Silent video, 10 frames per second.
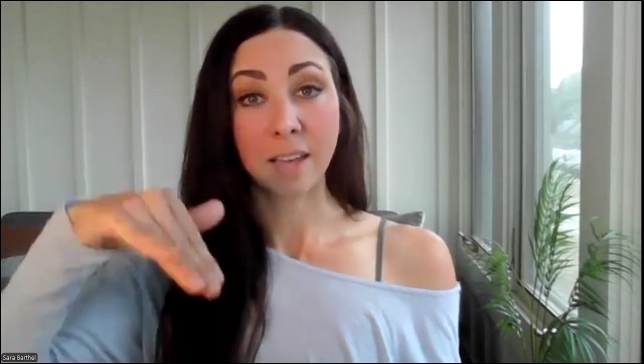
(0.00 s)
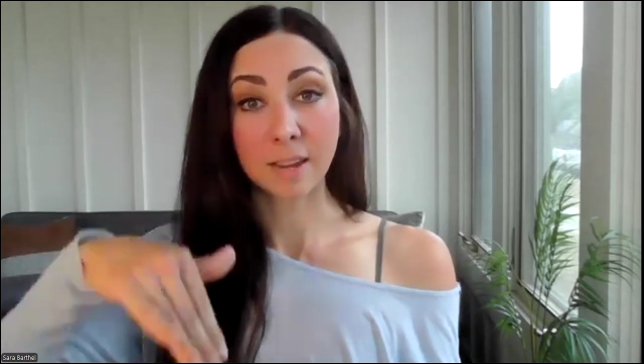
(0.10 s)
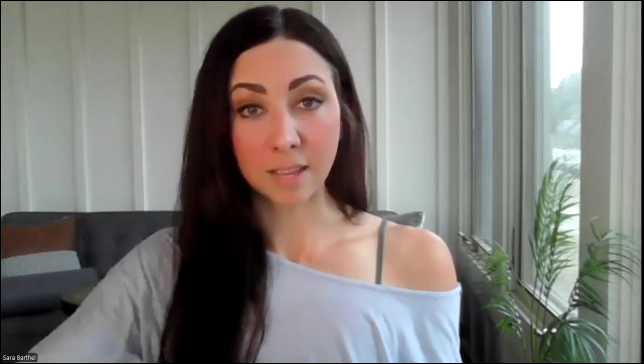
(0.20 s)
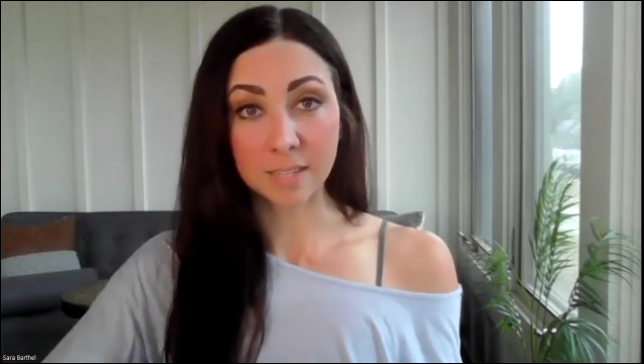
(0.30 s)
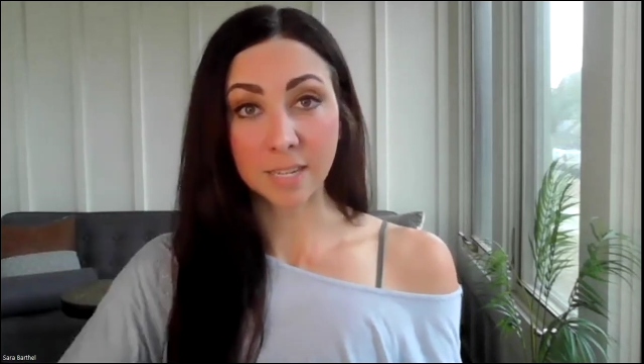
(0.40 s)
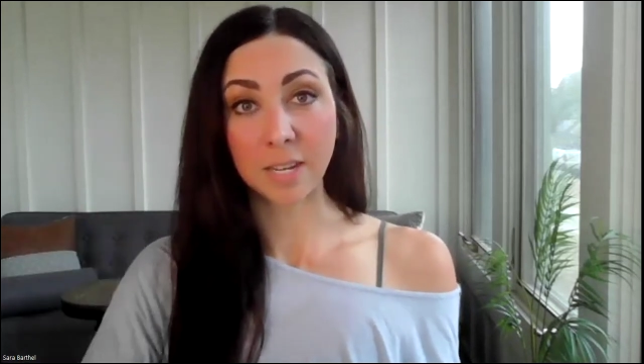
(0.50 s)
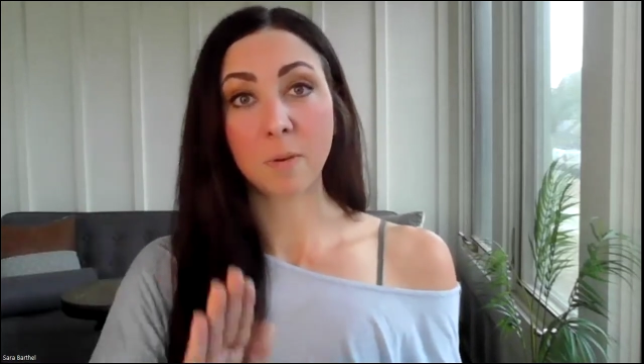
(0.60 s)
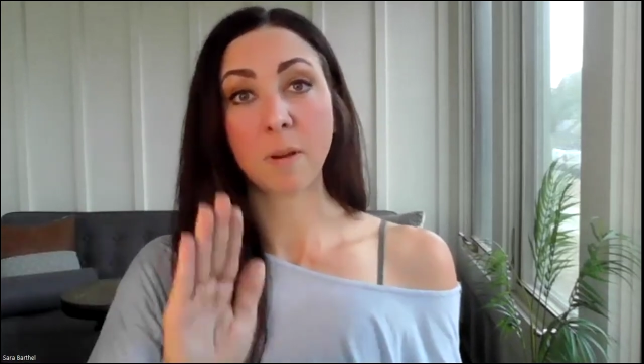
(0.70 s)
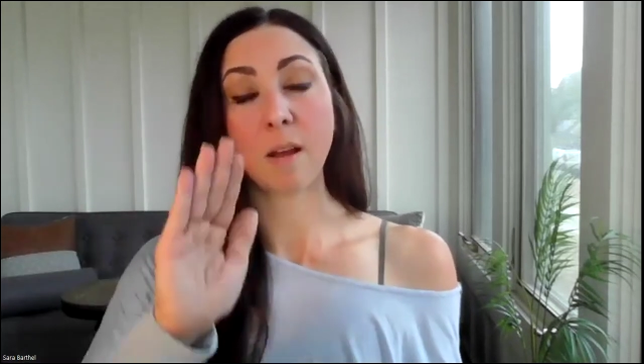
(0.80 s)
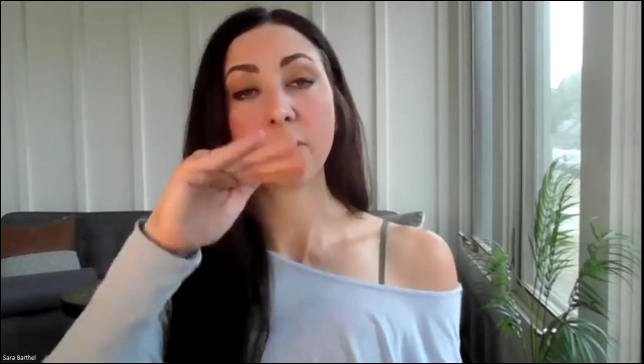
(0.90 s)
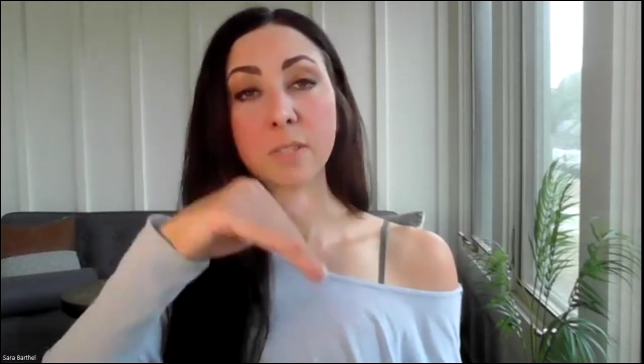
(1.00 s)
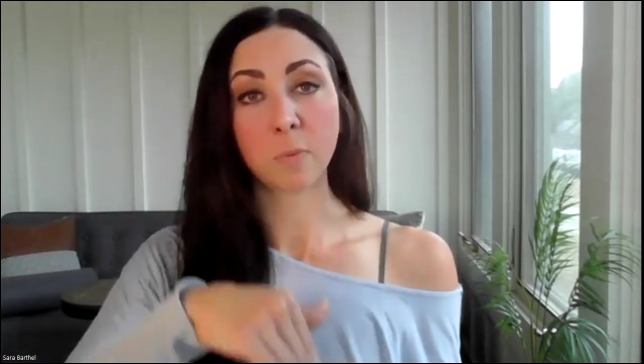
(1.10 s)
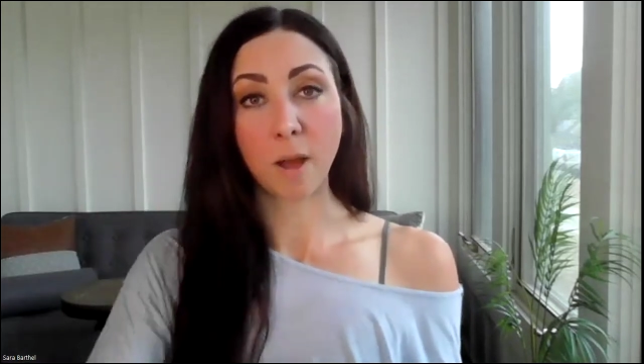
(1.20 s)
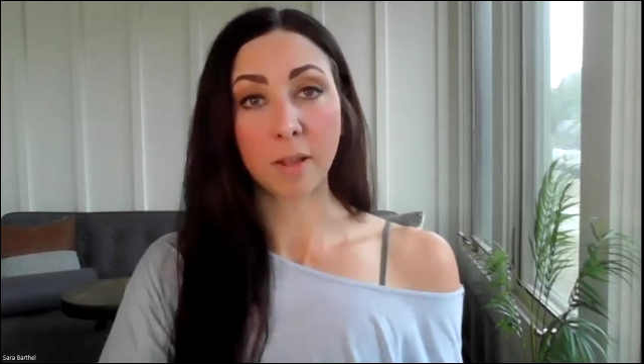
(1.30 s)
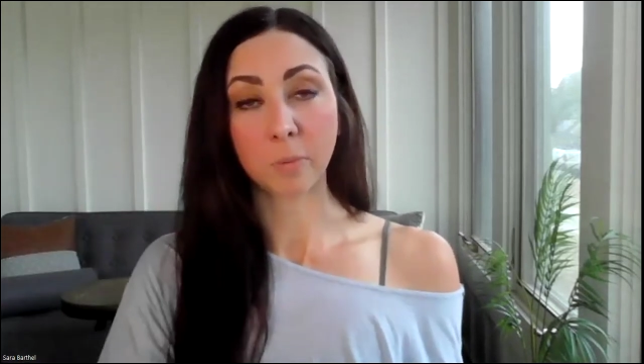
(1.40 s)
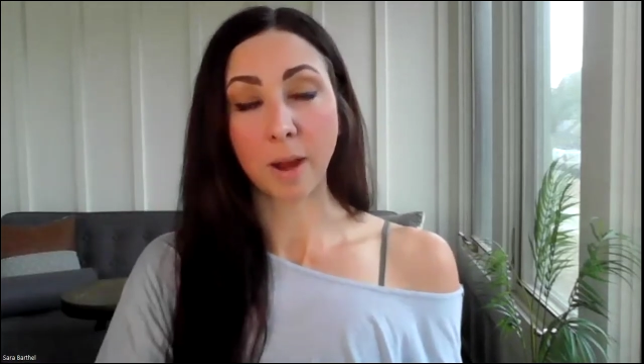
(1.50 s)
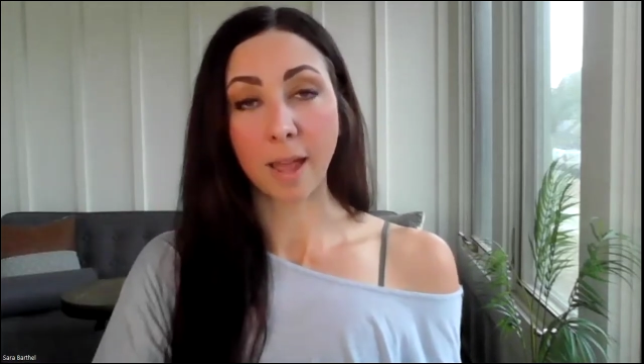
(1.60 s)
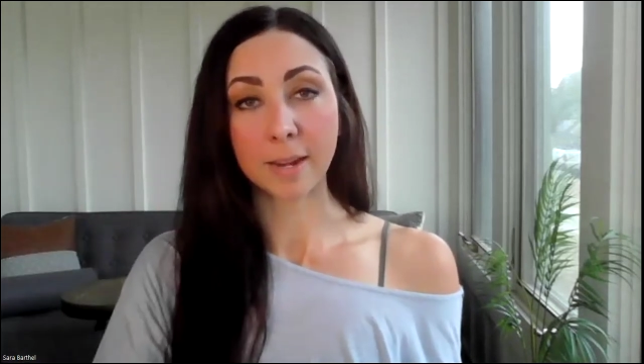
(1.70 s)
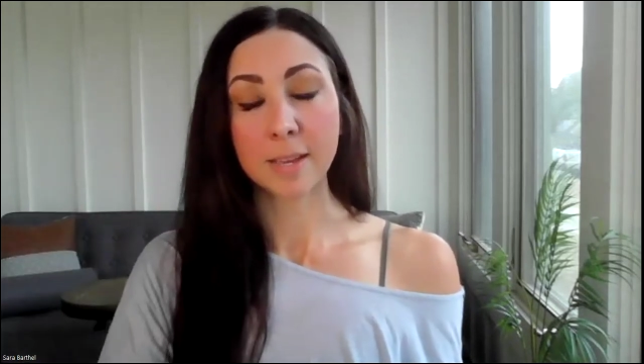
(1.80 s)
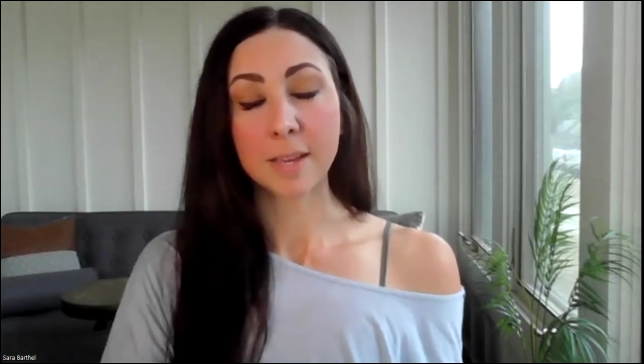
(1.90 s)
and continue on this wild
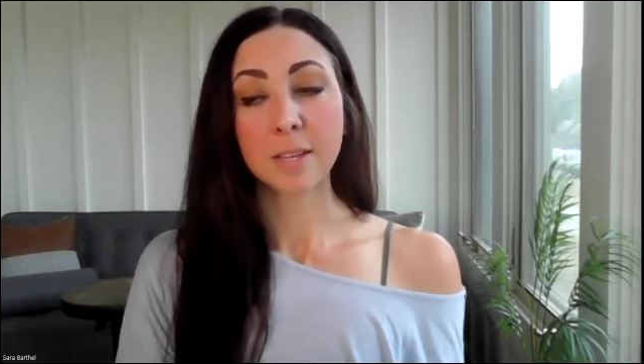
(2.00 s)
ride.